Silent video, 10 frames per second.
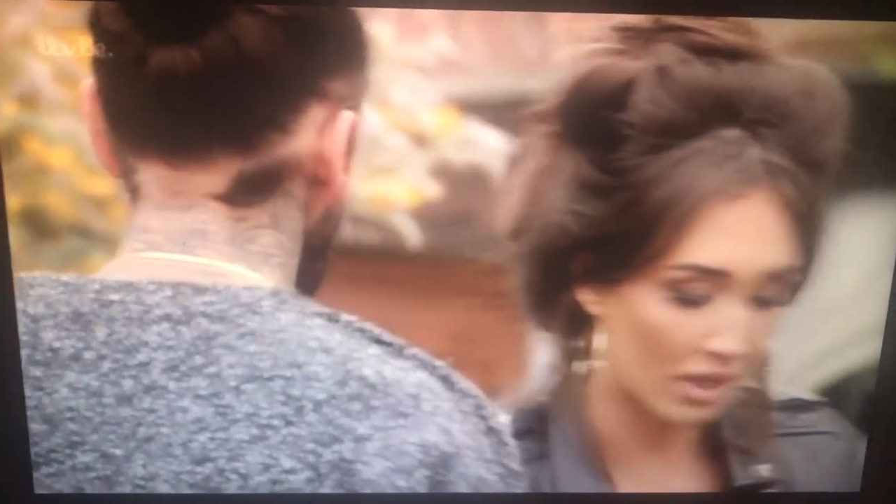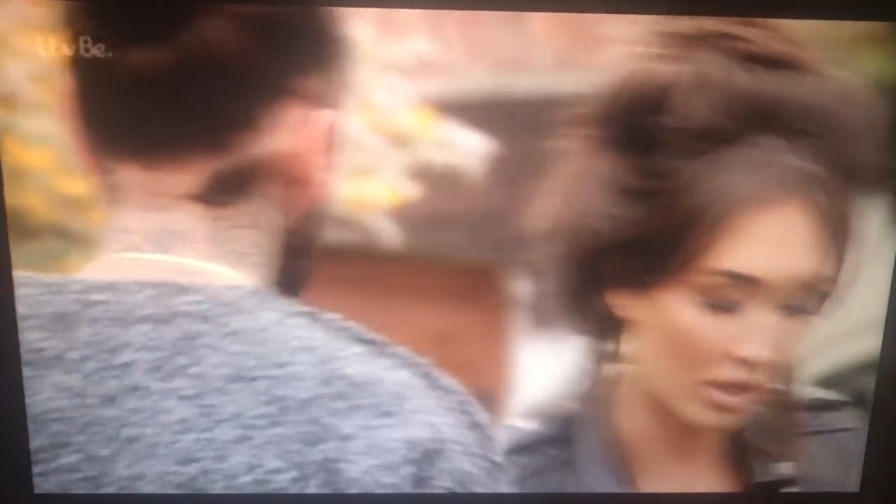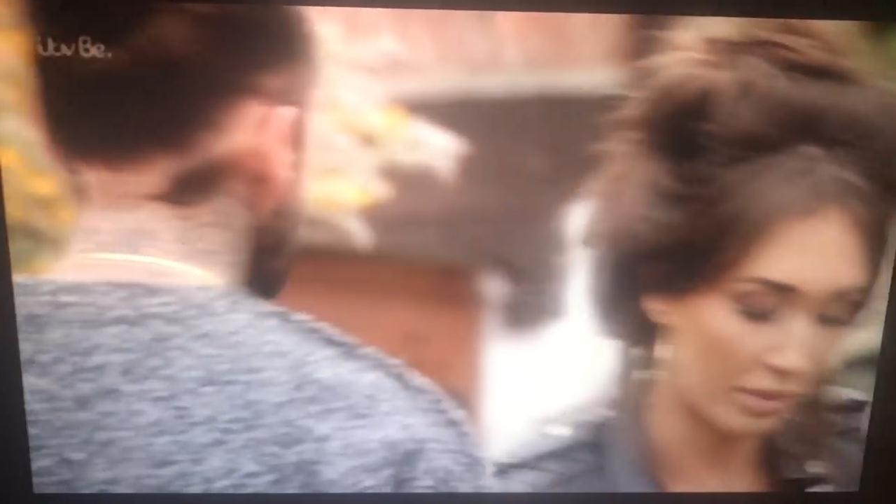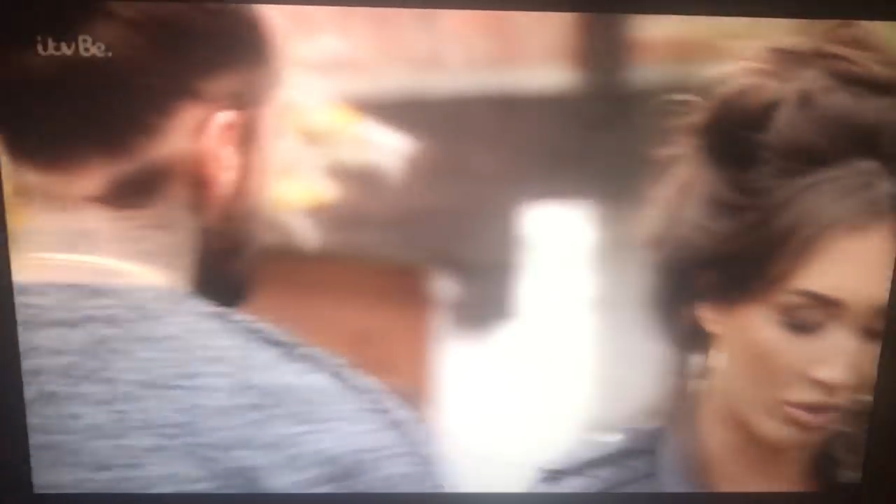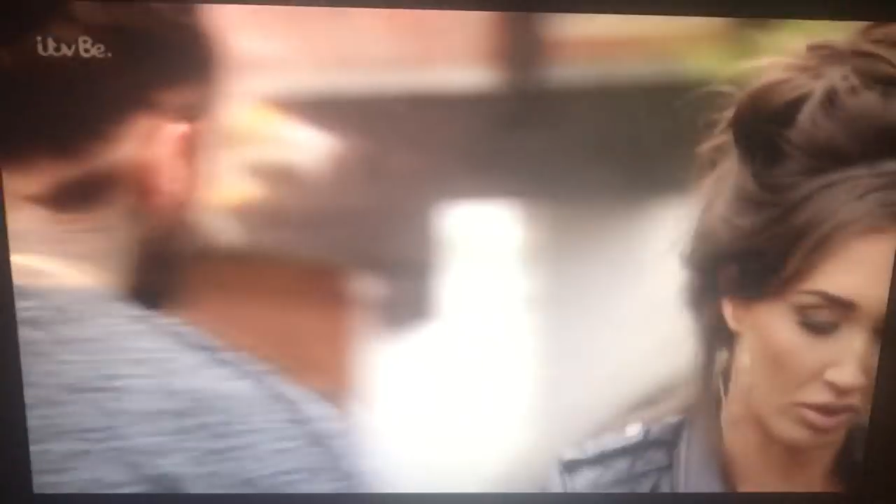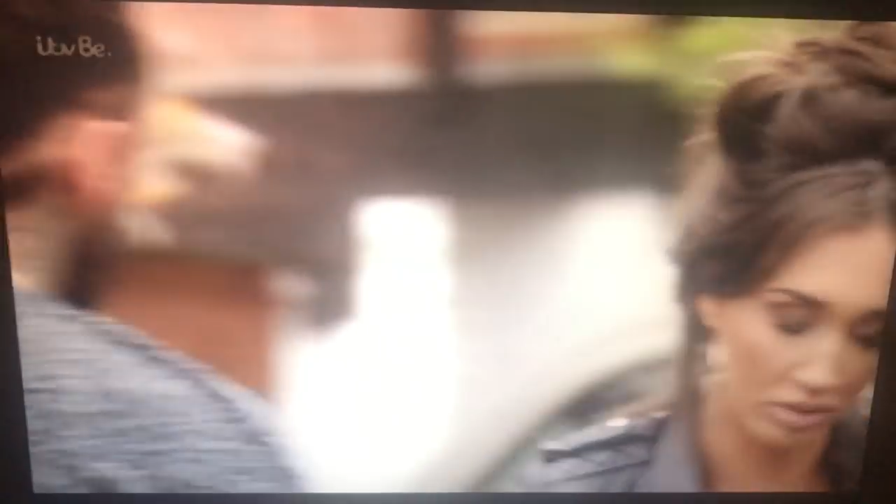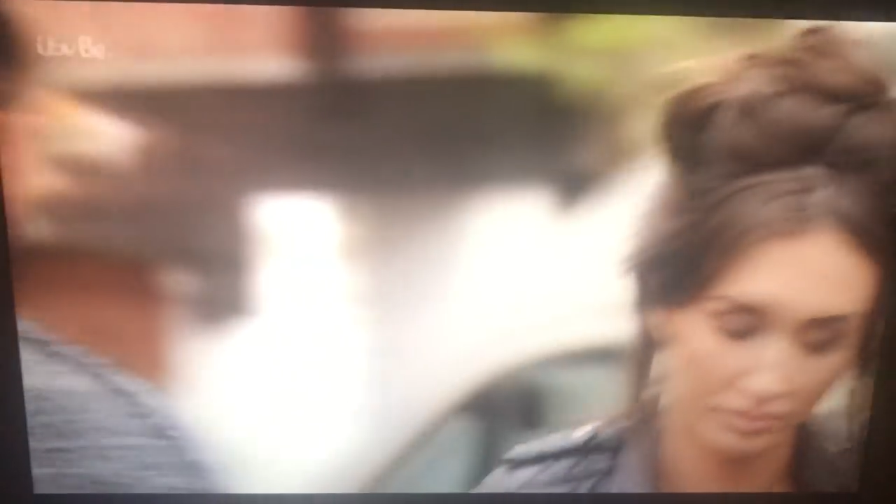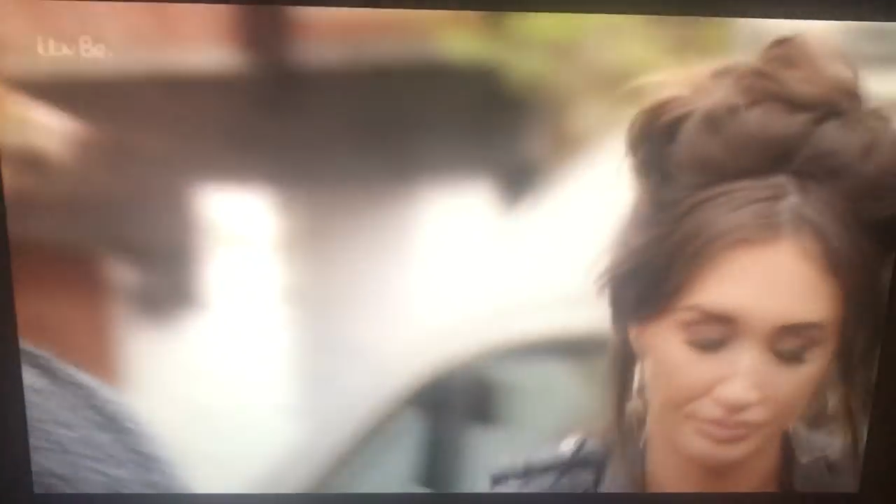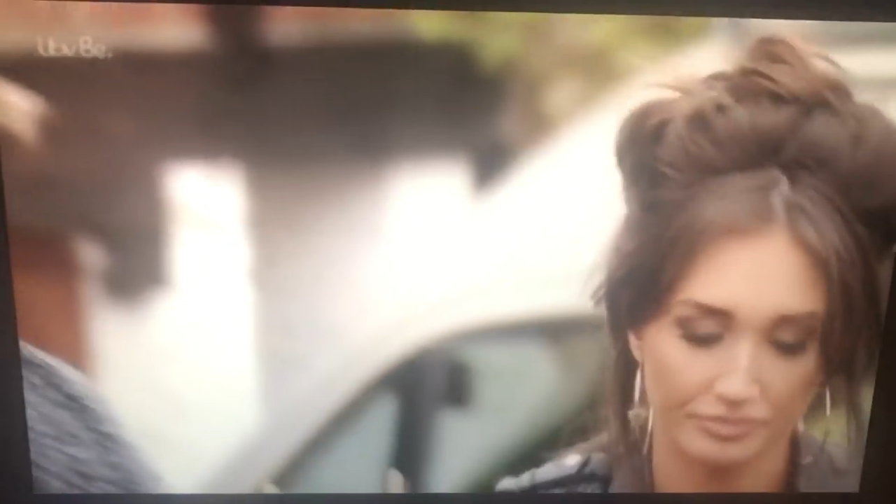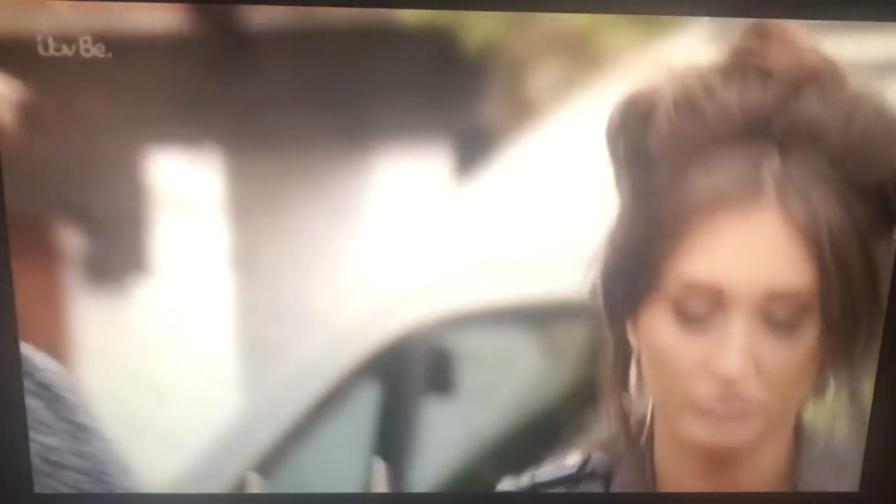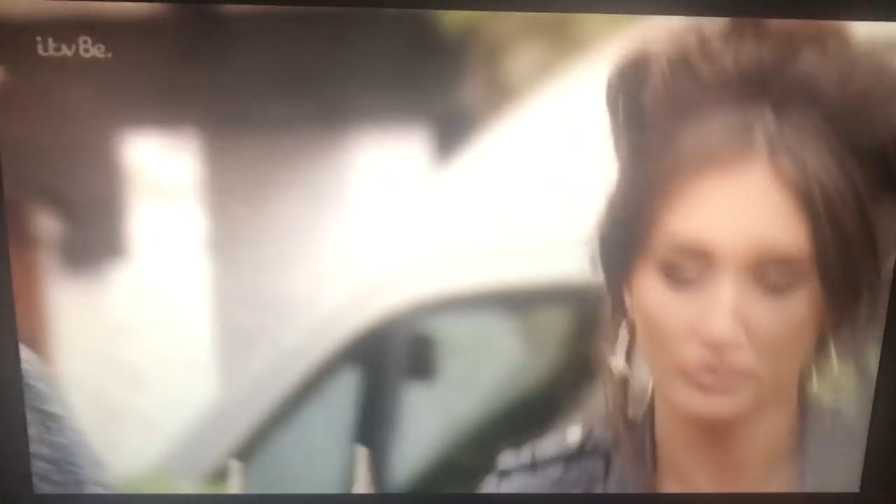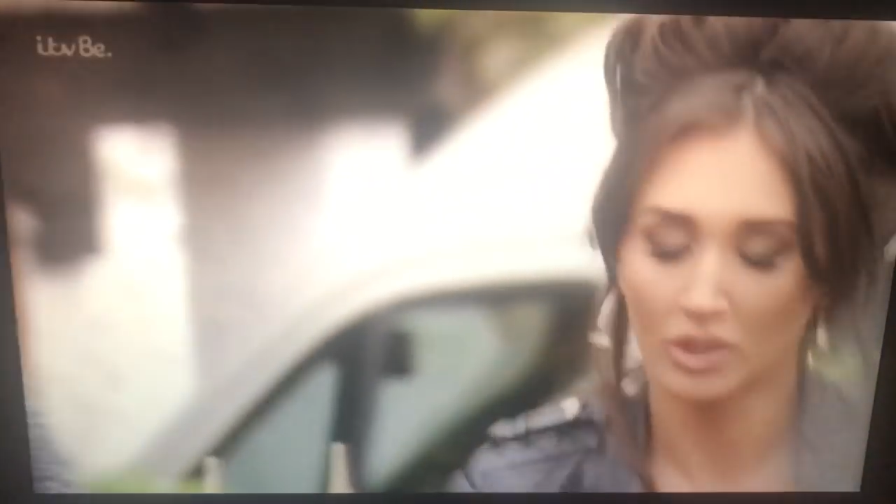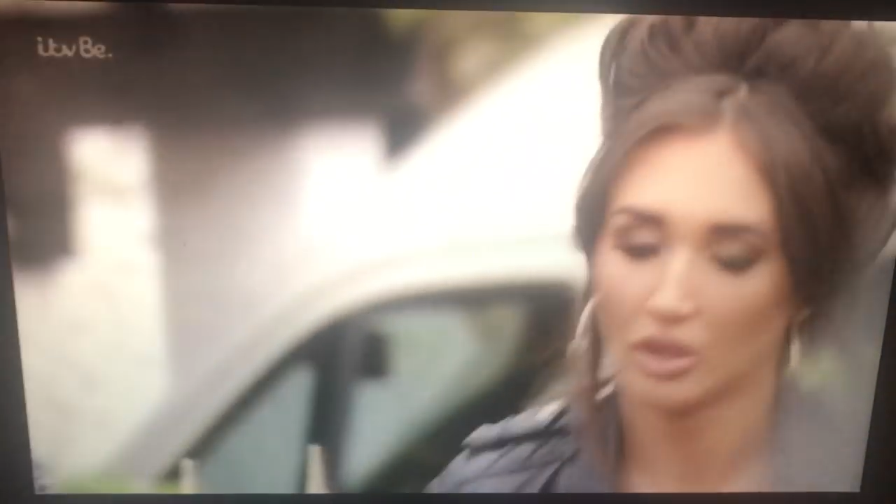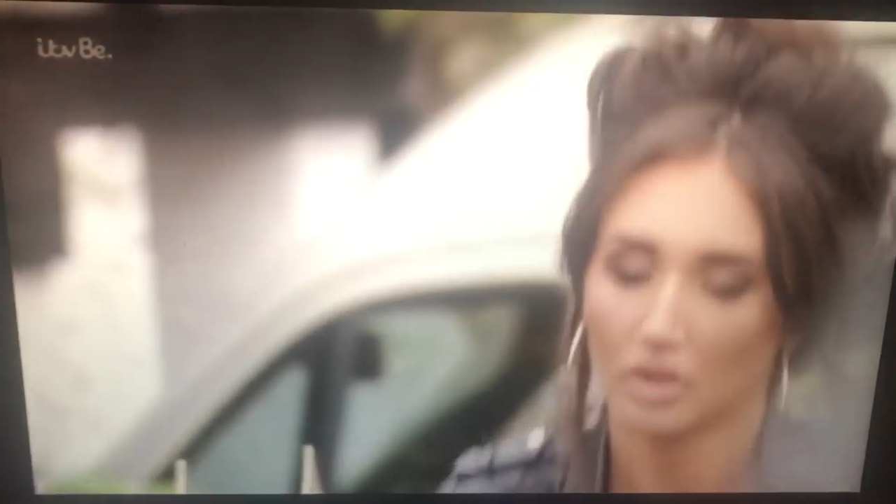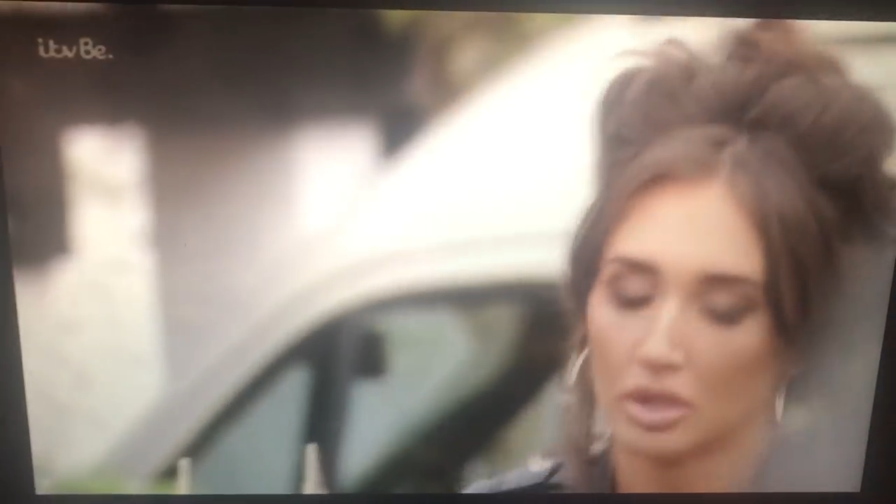anymore.
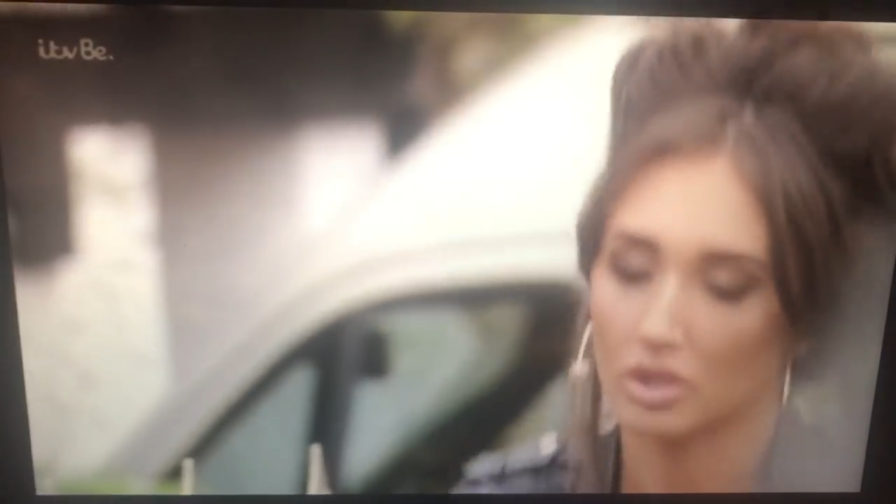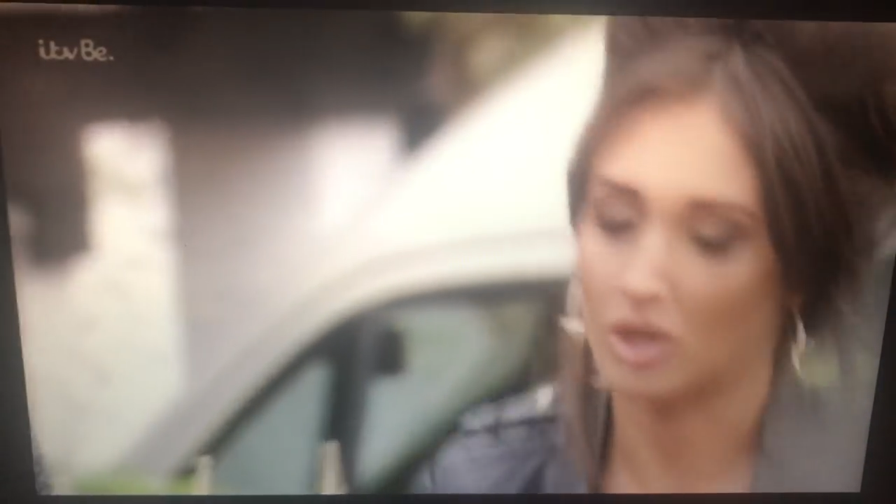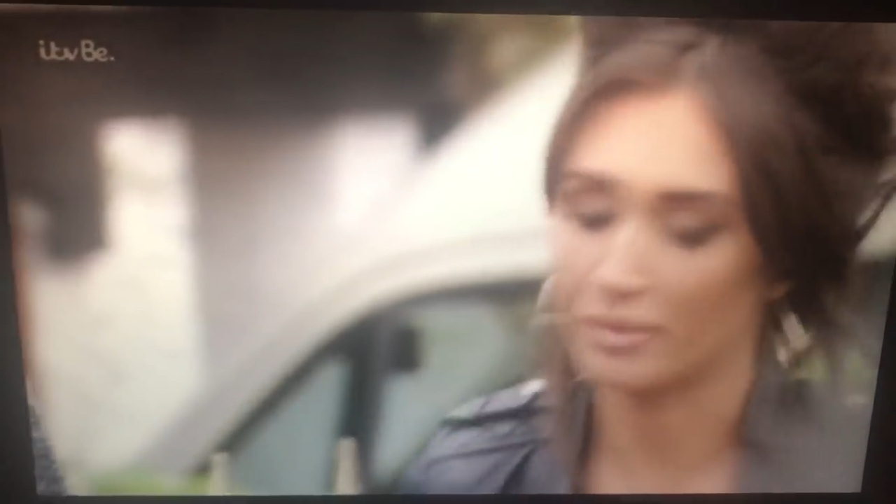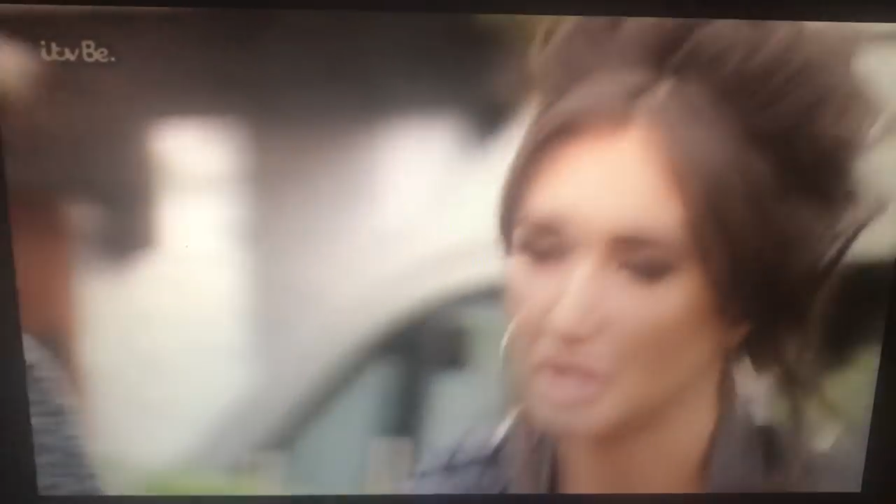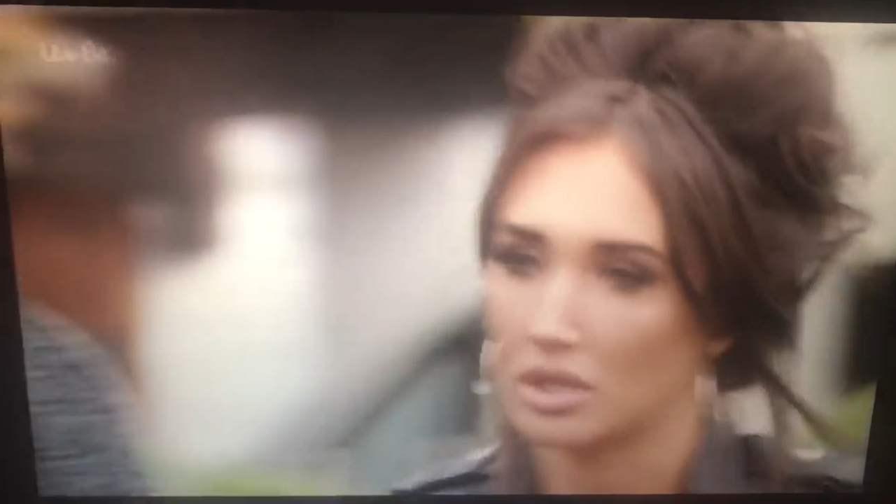Can't be